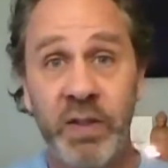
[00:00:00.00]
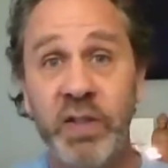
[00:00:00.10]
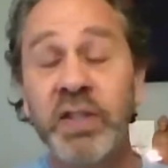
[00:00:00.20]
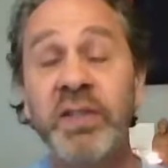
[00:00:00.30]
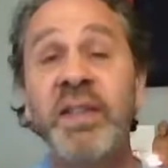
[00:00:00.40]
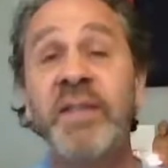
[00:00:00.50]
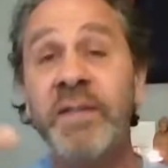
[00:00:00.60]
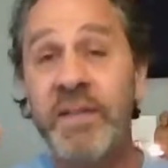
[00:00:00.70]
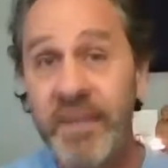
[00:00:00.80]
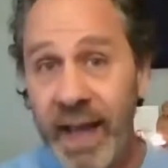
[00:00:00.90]
Just the
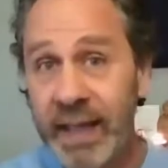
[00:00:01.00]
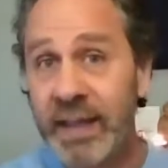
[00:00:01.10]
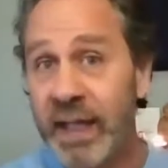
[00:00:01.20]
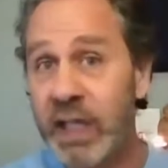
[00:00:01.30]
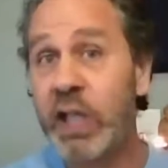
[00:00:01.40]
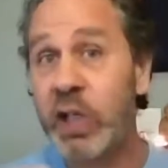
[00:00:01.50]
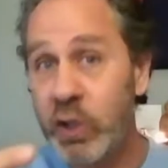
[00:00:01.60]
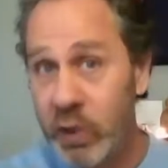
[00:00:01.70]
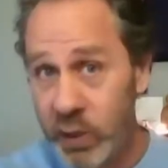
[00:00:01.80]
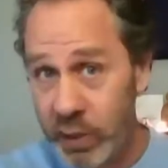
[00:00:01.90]
fact that it
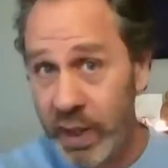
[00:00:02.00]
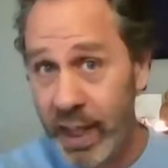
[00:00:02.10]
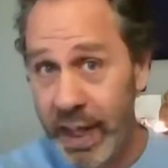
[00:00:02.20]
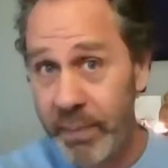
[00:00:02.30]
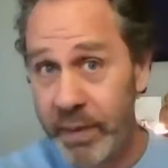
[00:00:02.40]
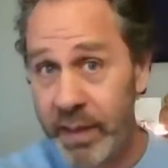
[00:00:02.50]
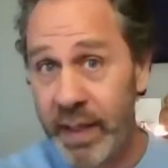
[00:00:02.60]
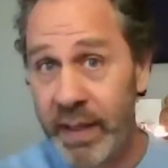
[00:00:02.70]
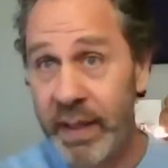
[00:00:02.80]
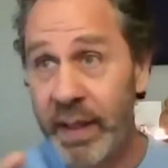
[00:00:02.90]
could happen
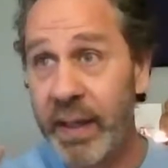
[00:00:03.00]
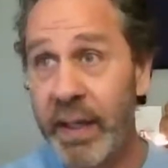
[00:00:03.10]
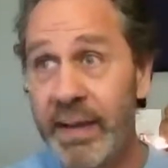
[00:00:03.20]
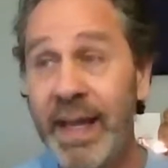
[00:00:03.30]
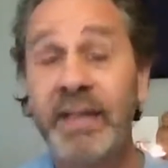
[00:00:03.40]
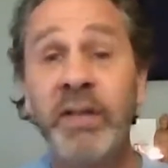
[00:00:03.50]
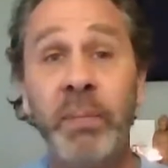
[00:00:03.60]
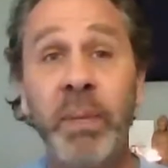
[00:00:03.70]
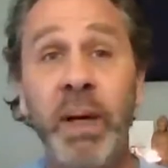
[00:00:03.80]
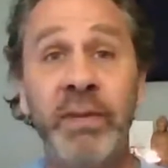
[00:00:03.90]
and that that's a
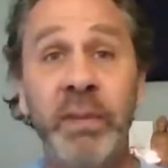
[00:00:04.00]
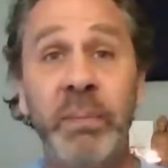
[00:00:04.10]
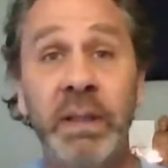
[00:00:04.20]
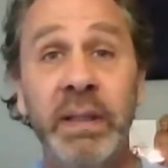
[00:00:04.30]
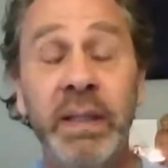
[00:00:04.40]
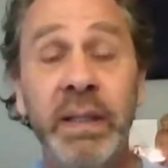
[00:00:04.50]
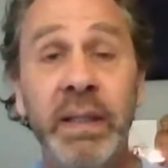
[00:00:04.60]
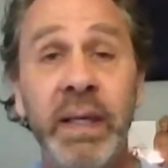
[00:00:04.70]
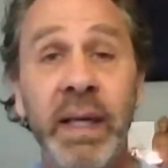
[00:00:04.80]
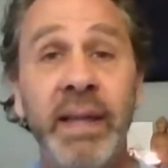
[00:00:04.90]
possibility,
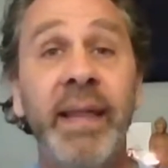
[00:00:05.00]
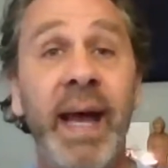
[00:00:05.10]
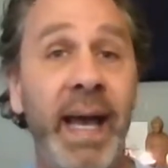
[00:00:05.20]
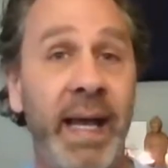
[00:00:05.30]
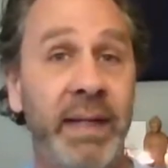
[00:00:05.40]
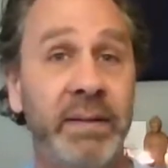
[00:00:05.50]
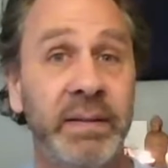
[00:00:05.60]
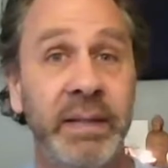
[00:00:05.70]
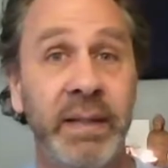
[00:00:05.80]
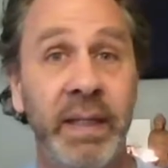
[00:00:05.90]
that
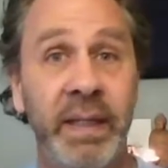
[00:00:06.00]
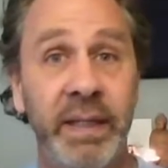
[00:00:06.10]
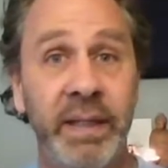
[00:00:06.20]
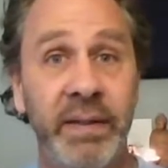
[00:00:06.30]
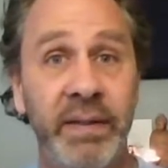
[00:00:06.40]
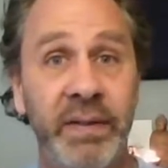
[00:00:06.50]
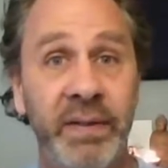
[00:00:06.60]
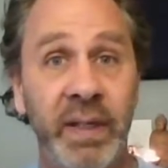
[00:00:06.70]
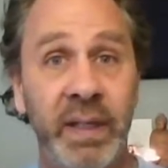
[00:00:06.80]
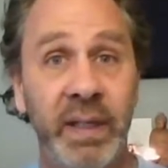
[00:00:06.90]
actually
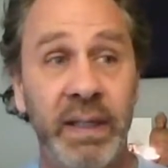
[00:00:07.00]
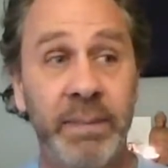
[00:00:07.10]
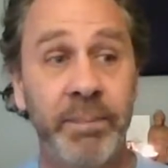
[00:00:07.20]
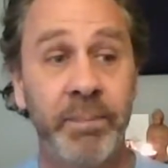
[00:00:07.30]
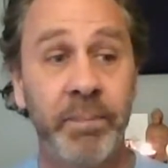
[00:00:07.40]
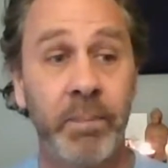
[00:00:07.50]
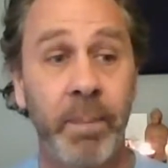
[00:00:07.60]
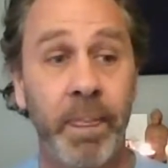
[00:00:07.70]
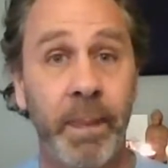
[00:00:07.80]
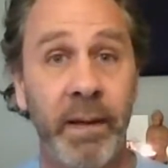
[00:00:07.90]
is
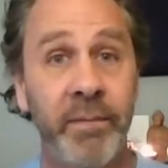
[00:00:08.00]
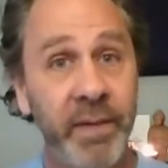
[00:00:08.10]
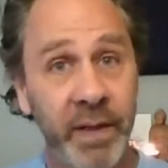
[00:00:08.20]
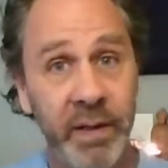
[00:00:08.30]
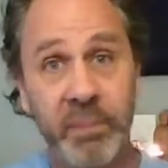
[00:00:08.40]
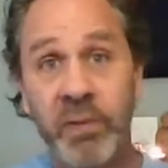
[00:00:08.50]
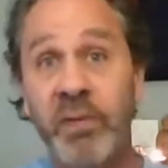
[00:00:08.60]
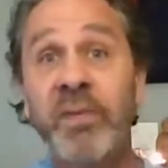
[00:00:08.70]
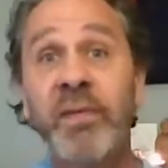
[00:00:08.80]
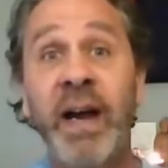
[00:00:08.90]
a very
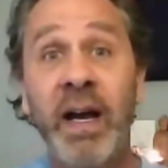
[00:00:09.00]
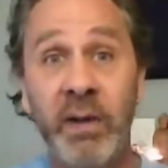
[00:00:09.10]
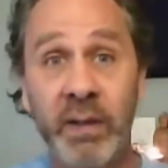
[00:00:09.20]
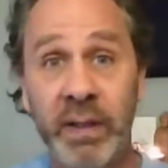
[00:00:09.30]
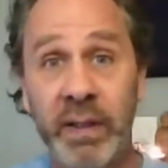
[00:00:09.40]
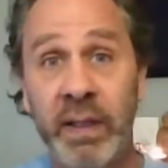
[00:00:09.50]
profound